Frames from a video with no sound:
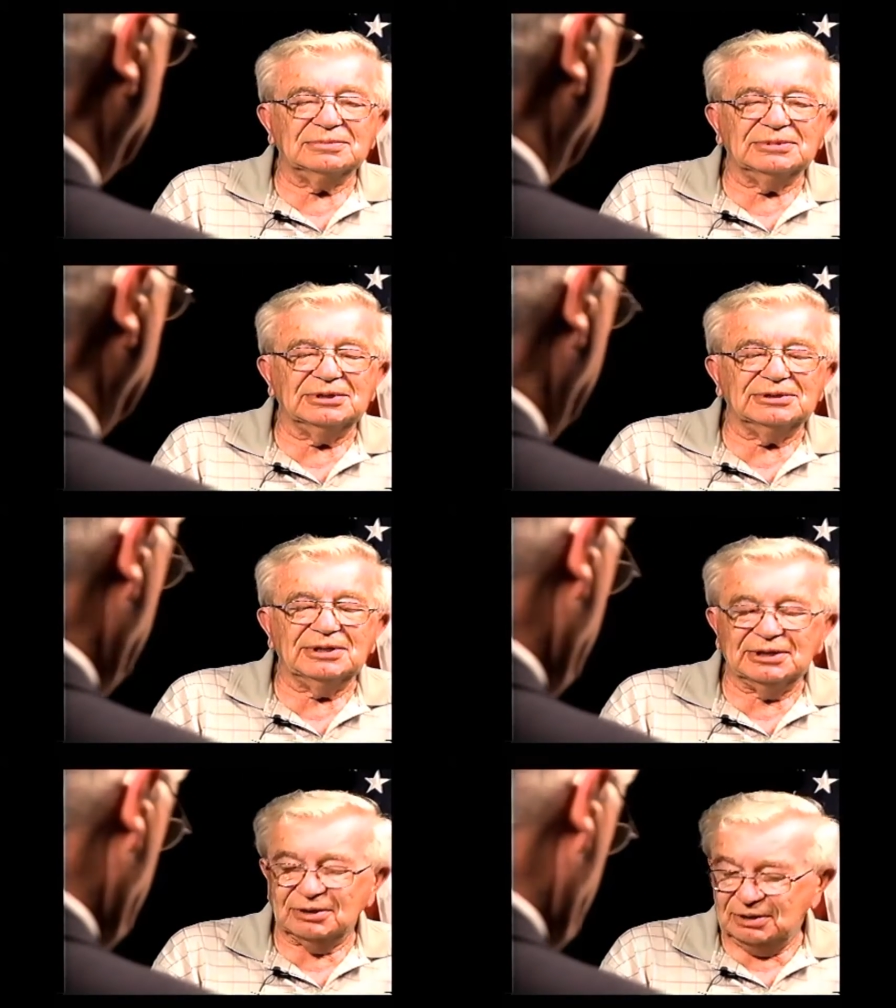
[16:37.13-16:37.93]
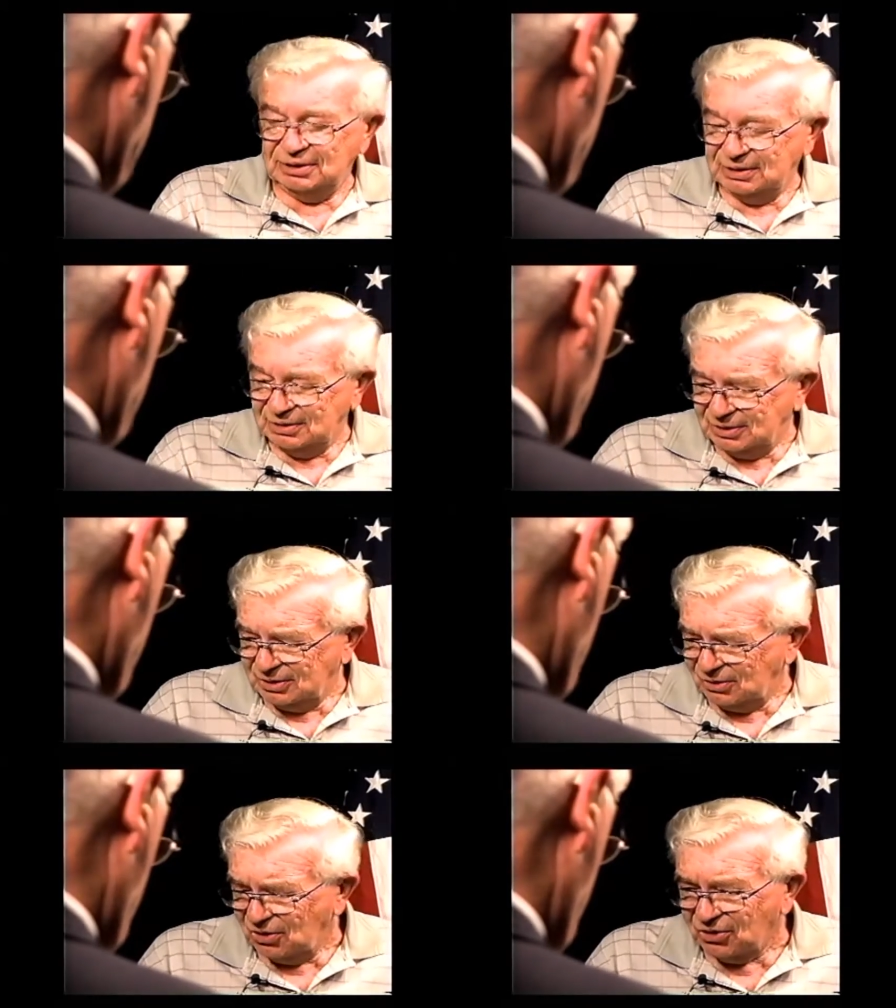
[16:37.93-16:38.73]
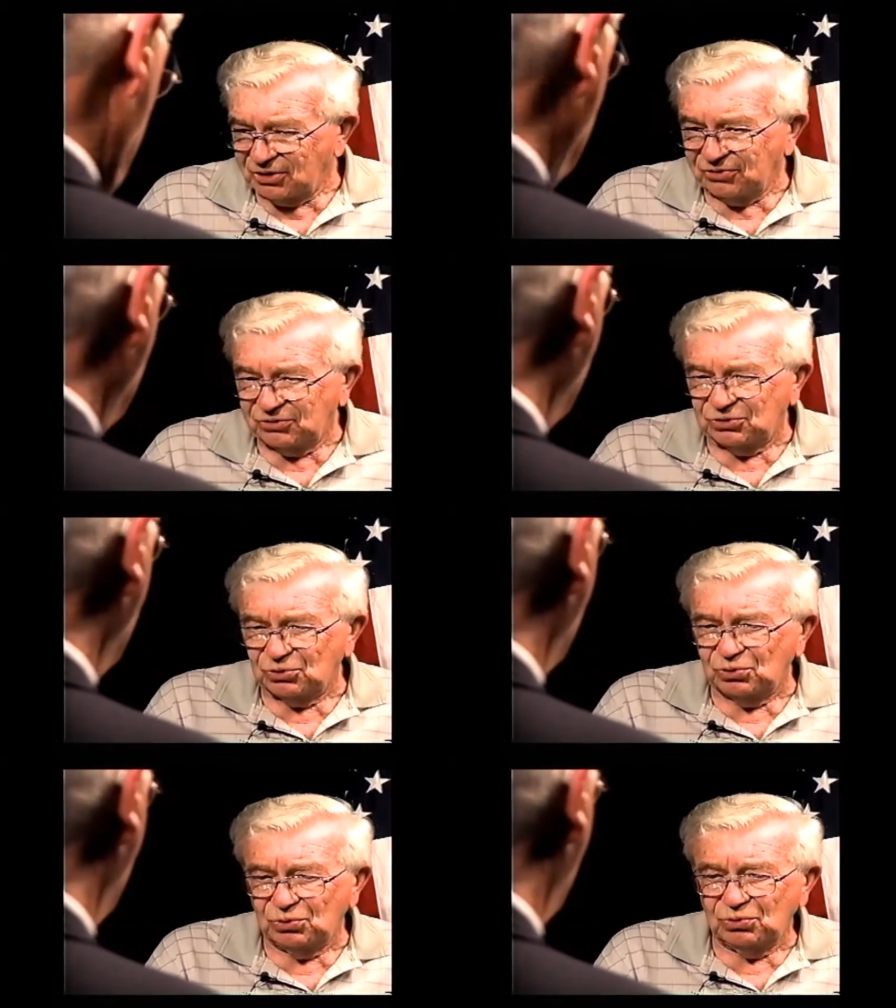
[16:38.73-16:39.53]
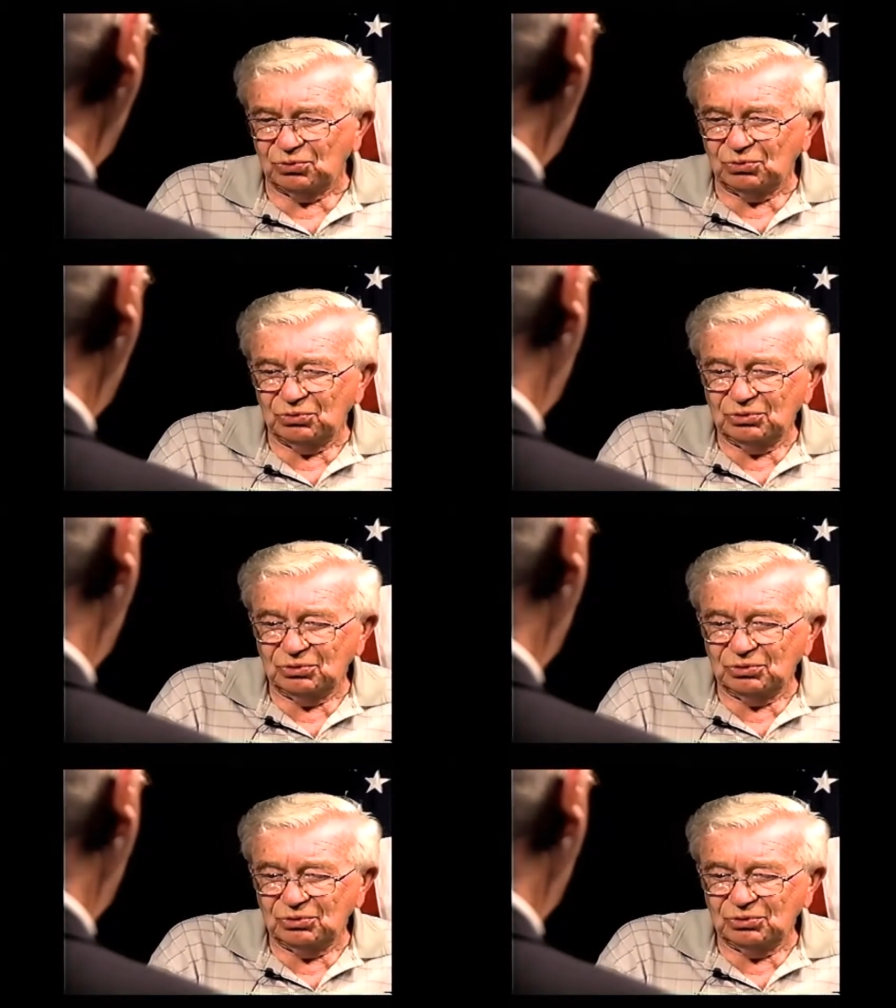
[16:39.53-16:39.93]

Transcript: I think August to